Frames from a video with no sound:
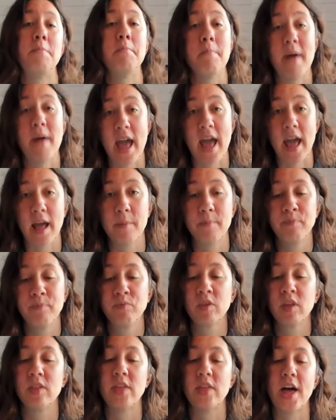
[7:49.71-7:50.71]
May,
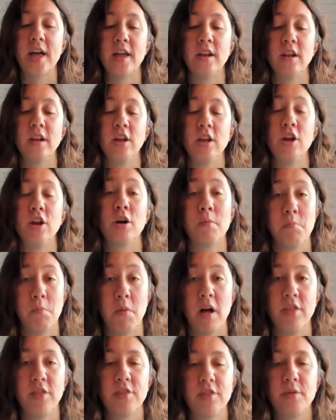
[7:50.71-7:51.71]
than your
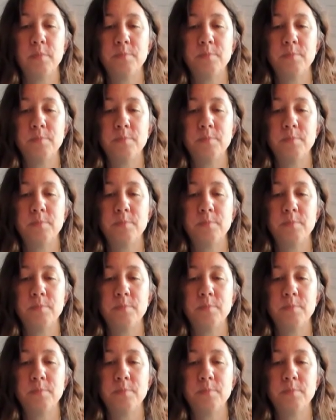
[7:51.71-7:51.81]
month.